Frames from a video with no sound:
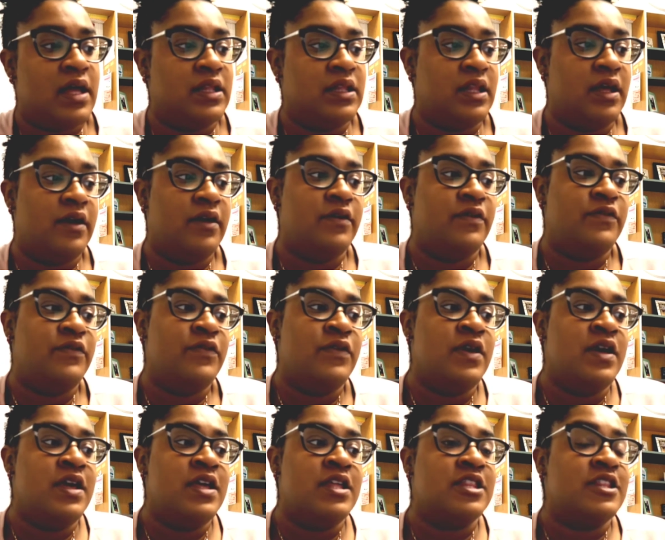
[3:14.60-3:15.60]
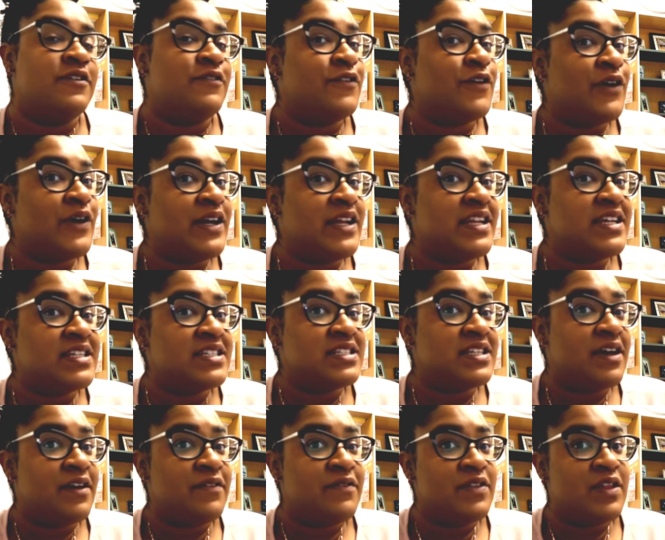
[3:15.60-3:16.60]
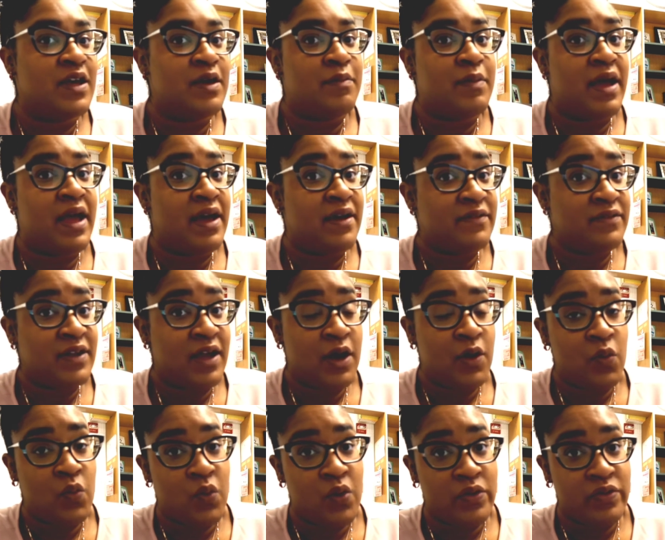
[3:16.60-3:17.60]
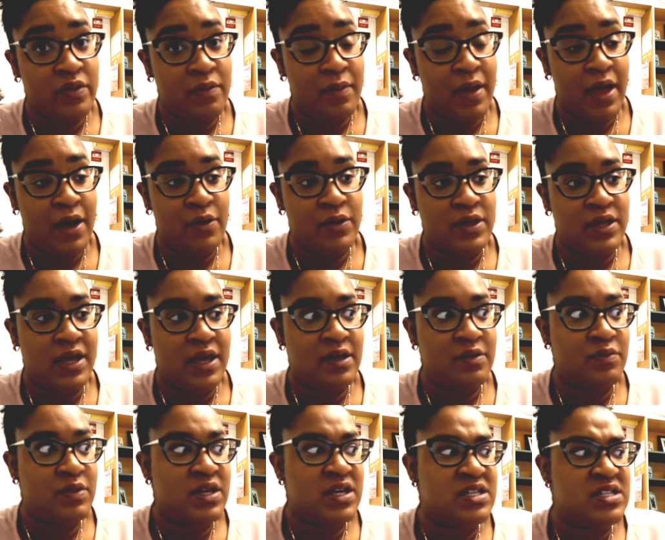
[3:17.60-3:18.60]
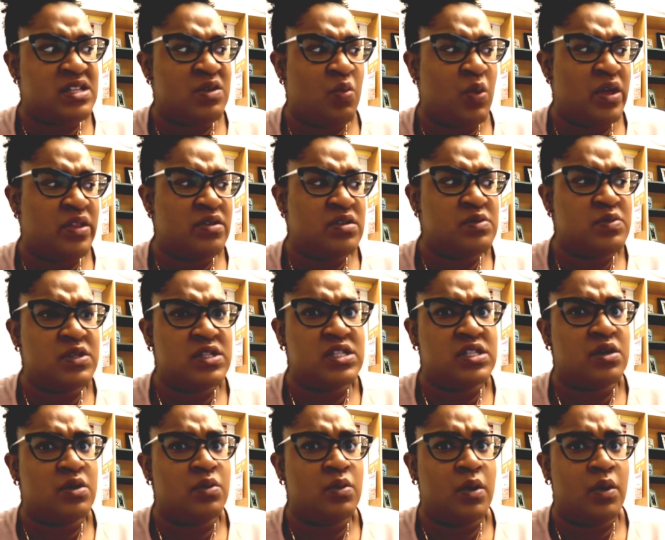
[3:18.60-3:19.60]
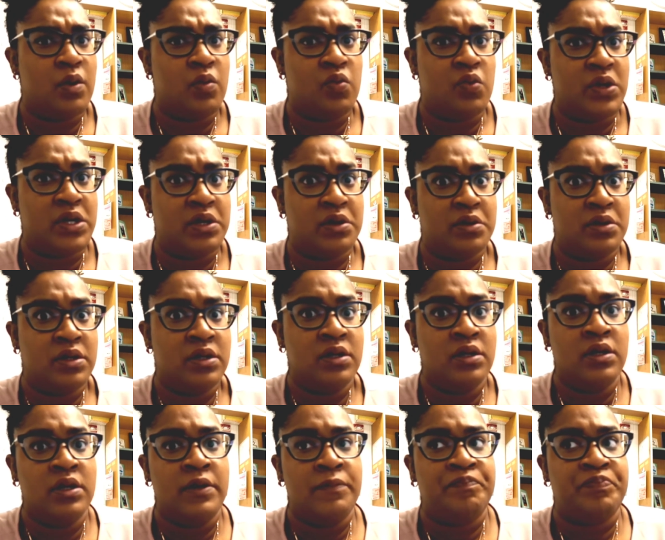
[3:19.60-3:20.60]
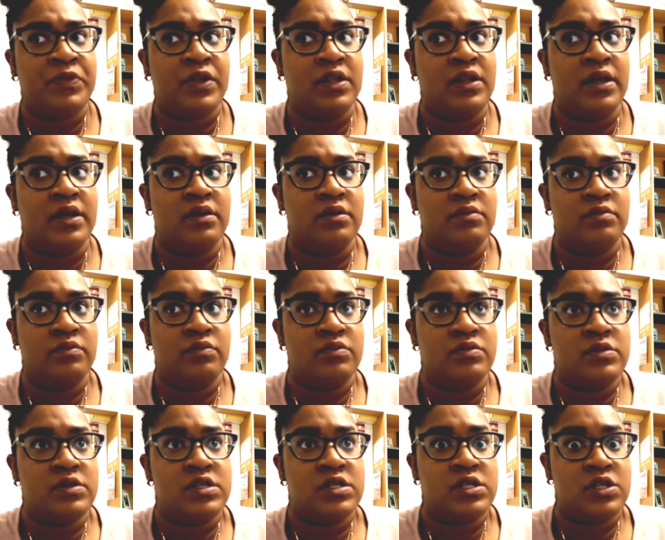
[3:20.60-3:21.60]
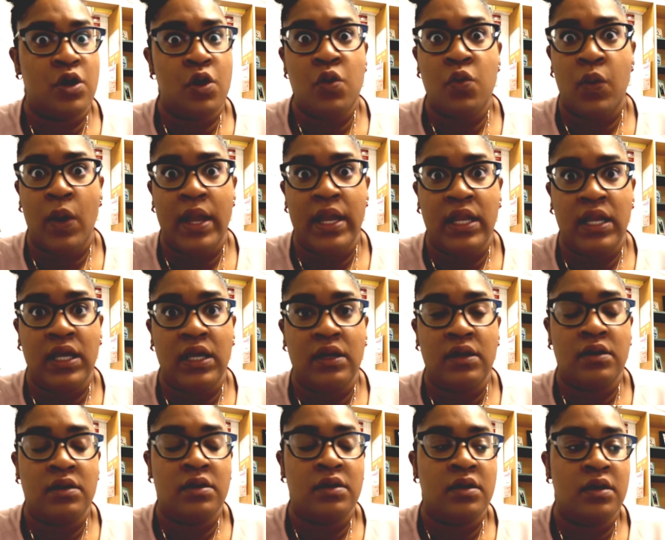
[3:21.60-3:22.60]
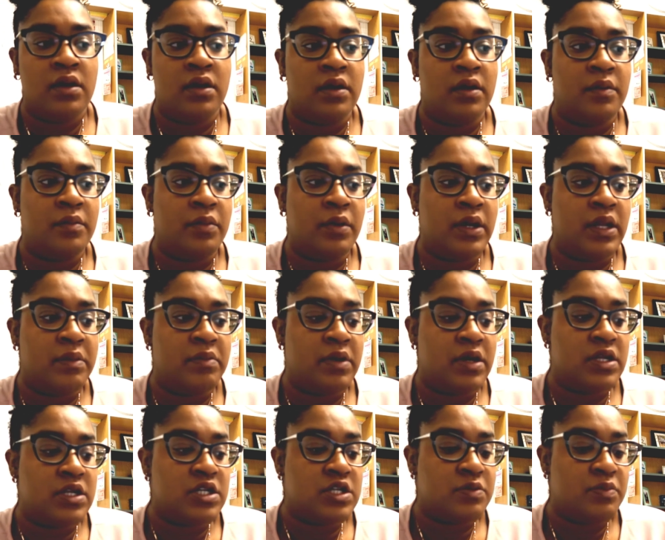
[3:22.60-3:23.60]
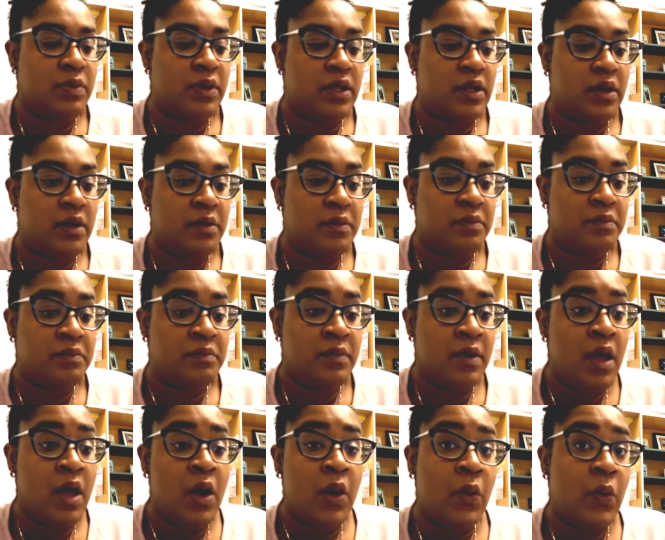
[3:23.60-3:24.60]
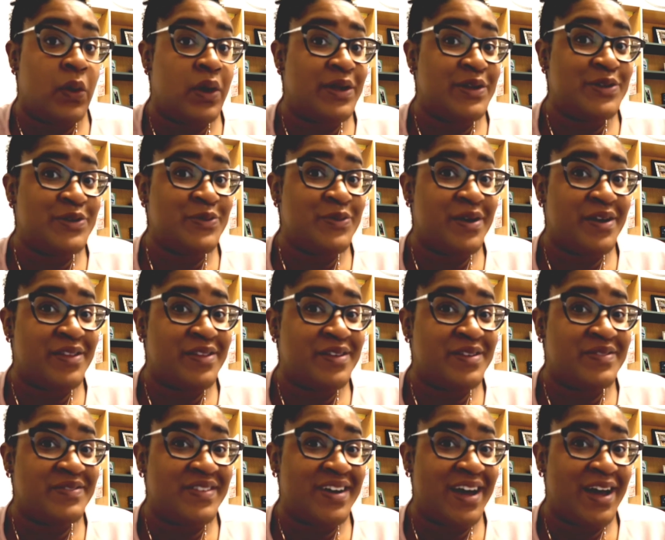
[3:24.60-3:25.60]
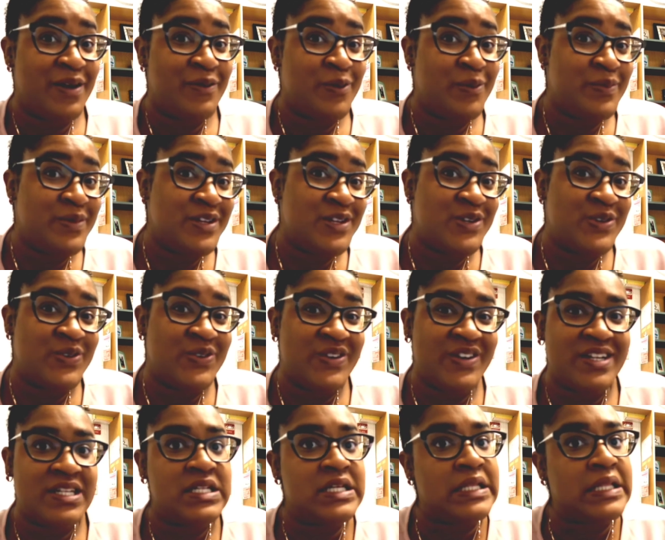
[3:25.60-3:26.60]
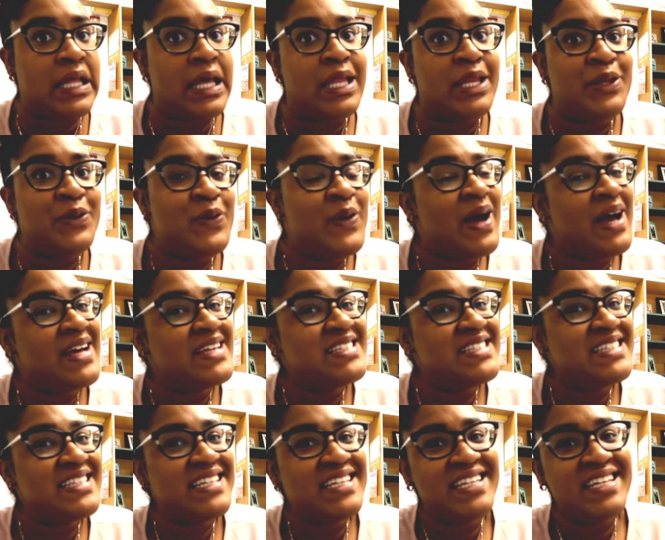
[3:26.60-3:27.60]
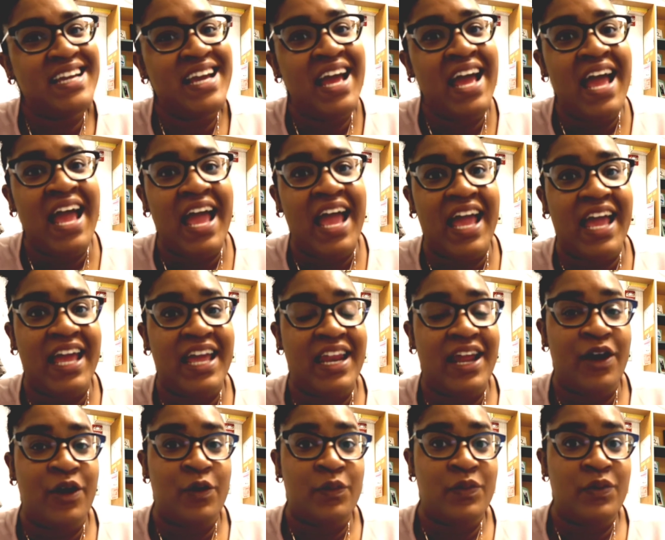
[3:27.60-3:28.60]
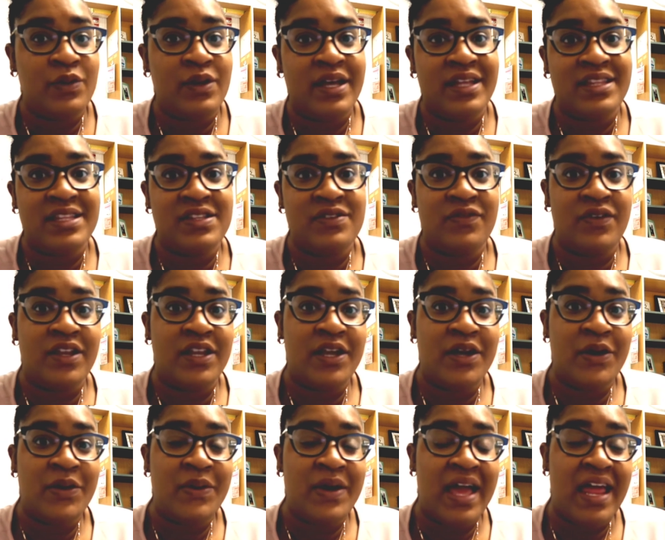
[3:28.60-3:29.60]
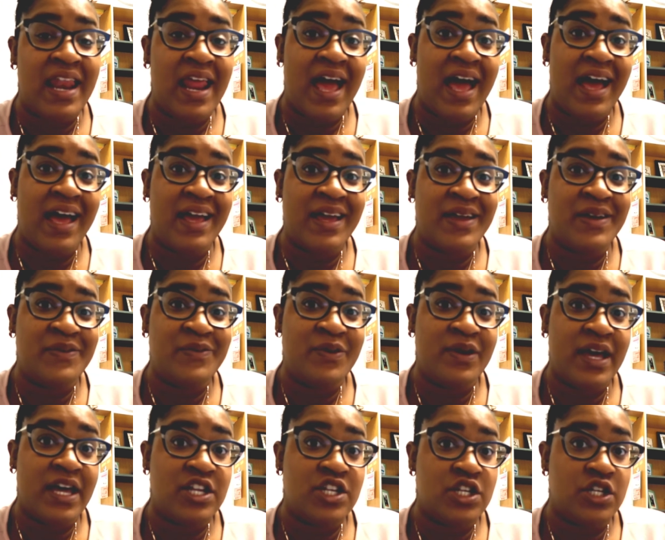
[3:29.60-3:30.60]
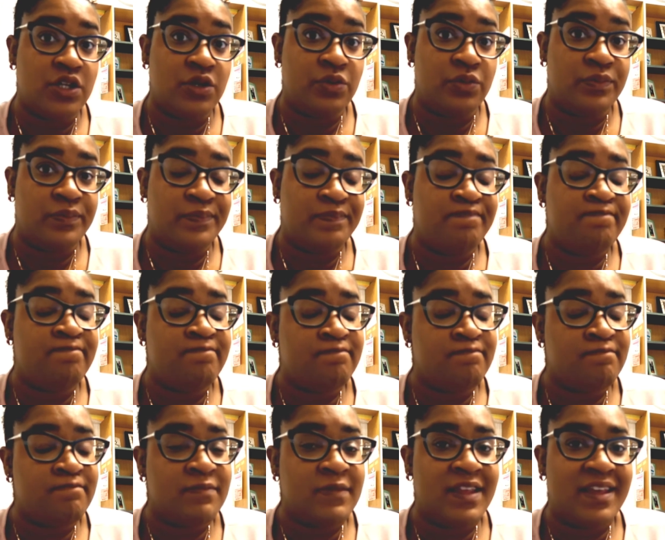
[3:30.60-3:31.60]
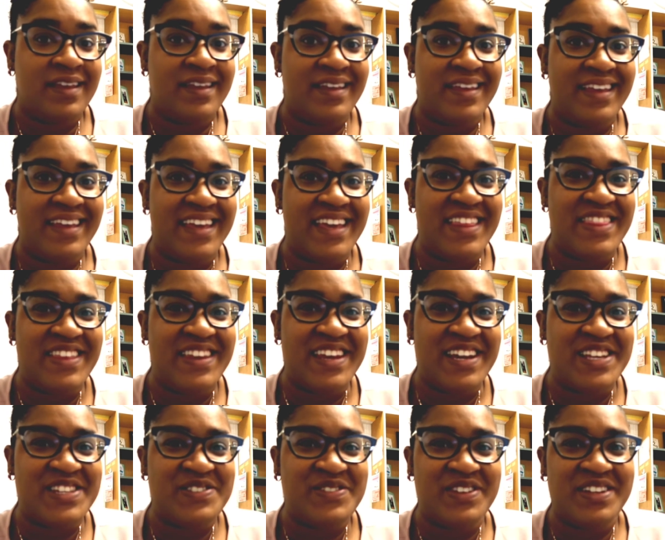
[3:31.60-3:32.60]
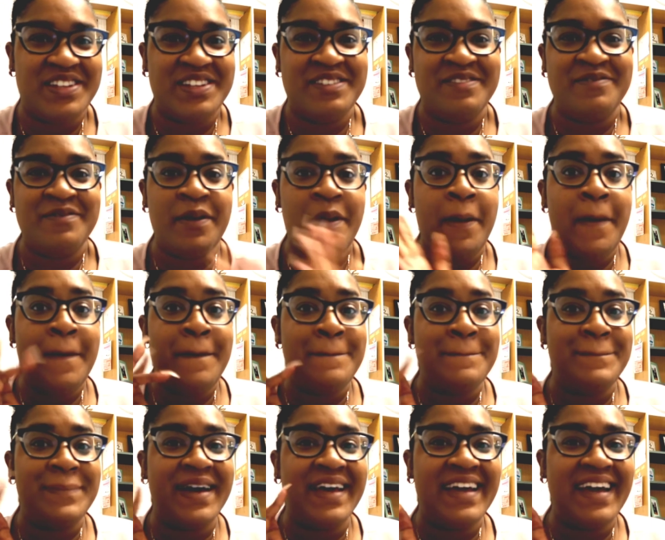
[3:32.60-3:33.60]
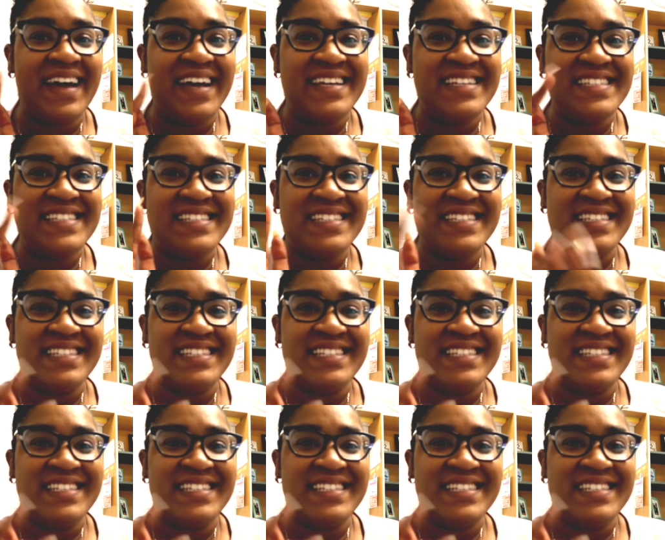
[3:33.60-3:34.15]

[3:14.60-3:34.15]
I love the furriness of them. I have not worn them out yet because the weather's been so weird. Like so rainy um, pretty much. But um, when I do wear them, I will be sure to let you guys see. And I hope you like this video and I will catch you in the next one. Bye guys.